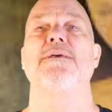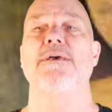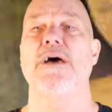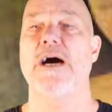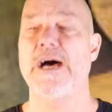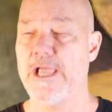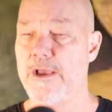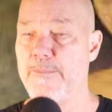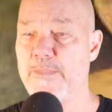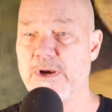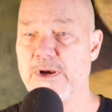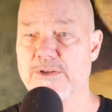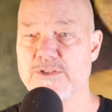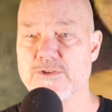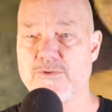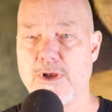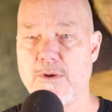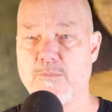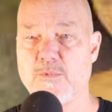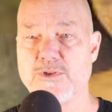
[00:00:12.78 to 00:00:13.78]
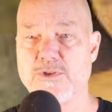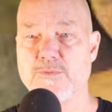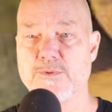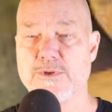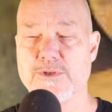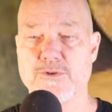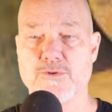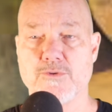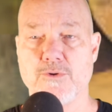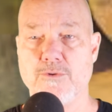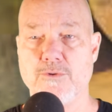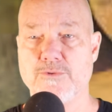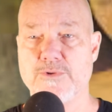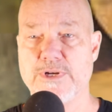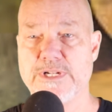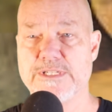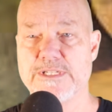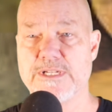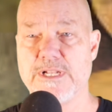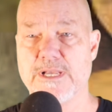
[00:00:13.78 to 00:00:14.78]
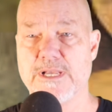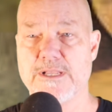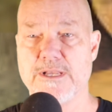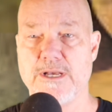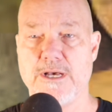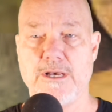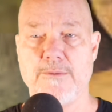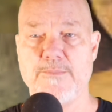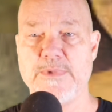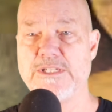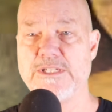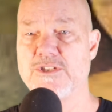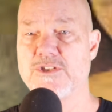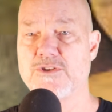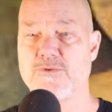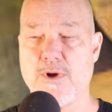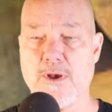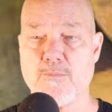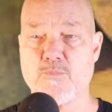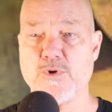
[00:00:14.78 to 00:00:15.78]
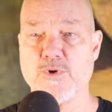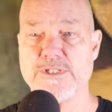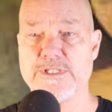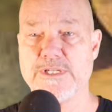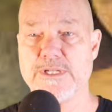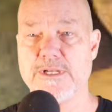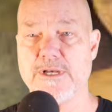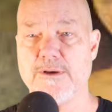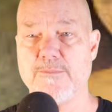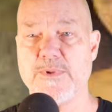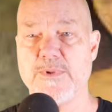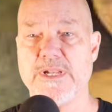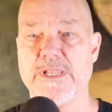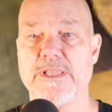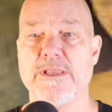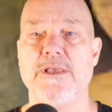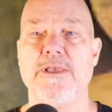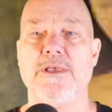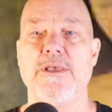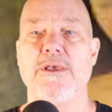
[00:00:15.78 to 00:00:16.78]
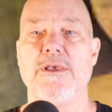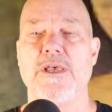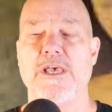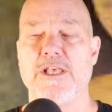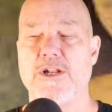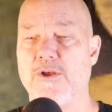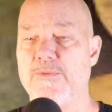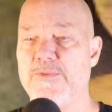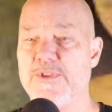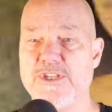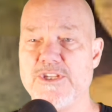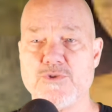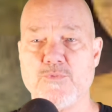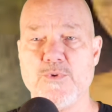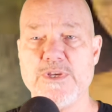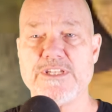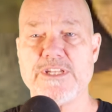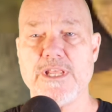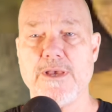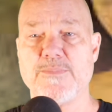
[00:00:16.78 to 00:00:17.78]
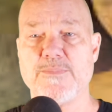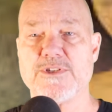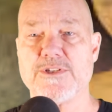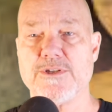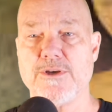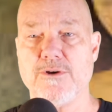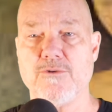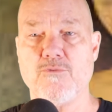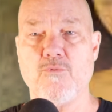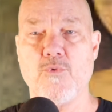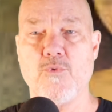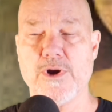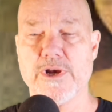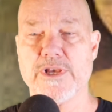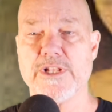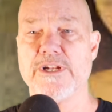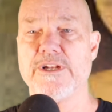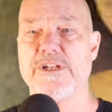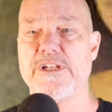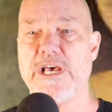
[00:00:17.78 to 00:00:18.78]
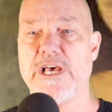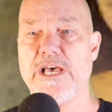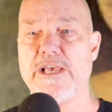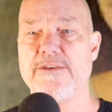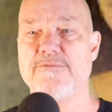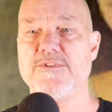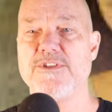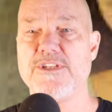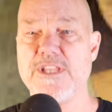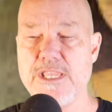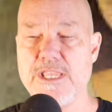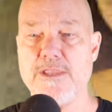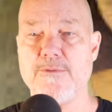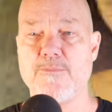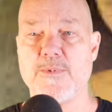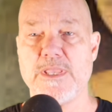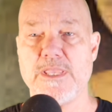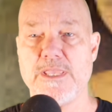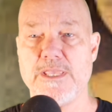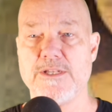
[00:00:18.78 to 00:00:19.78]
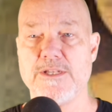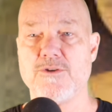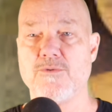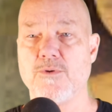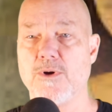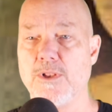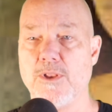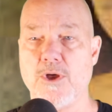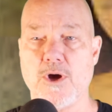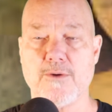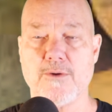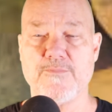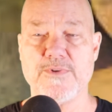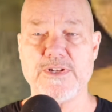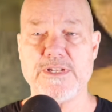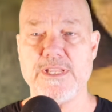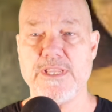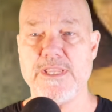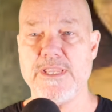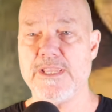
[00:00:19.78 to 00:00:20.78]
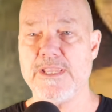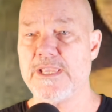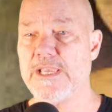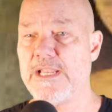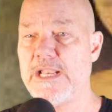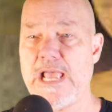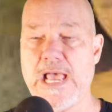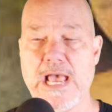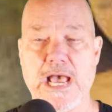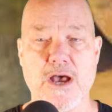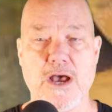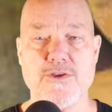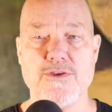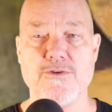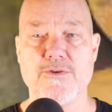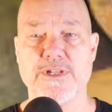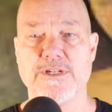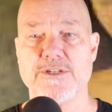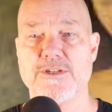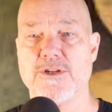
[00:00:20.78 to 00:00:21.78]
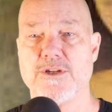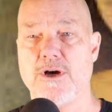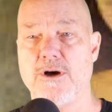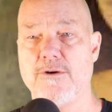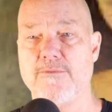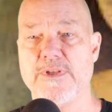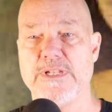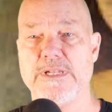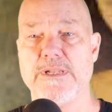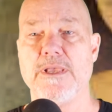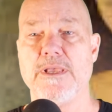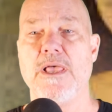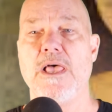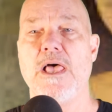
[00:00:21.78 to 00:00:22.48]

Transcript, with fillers: Hi, I'm Eric Stromquist with ControlTrends.com and Stromquist and Company. And on this week's episode, we're going to dive deep into alarm fatigue and how you can solve it.